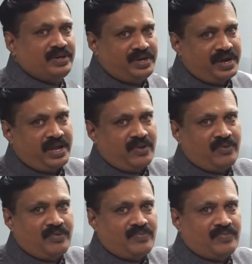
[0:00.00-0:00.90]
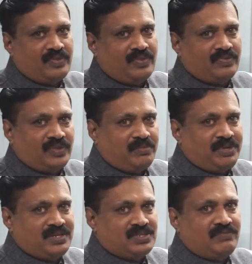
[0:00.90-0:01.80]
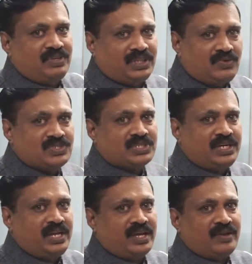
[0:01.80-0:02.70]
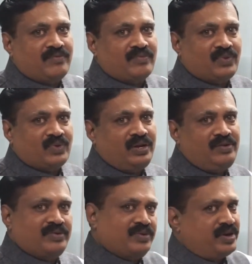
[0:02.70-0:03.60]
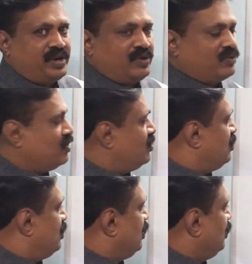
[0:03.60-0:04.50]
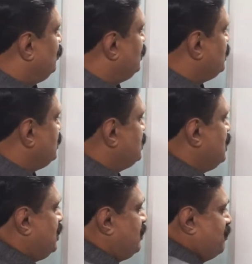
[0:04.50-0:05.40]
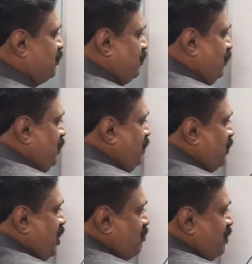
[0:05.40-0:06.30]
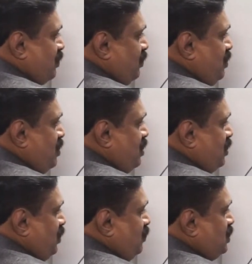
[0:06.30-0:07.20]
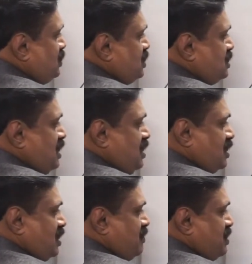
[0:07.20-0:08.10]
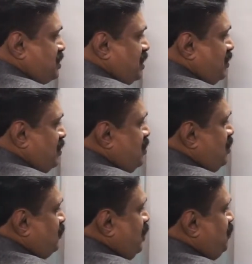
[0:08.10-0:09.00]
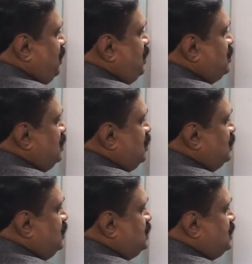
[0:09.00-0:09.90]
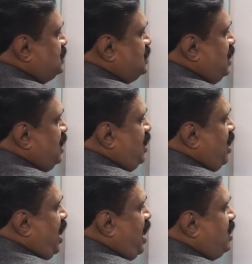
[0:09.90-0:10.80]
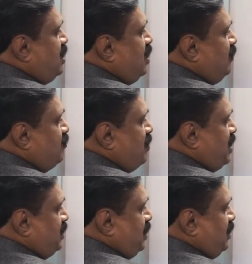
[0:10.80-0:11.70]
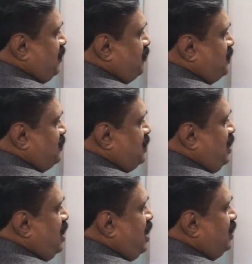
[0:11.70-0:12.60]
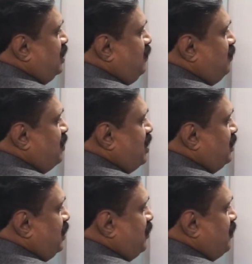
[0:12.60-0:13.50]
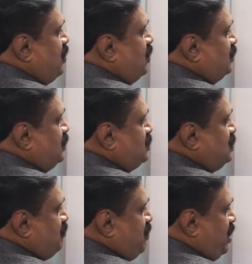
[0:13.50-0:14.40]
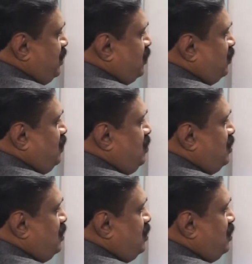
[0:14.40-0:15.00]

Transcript: drive. That means without skidding, you can drive. Now this is the normal road. Now this is the elevation. That means this is the angle of banking. This is the angle of banking. This is a banked road.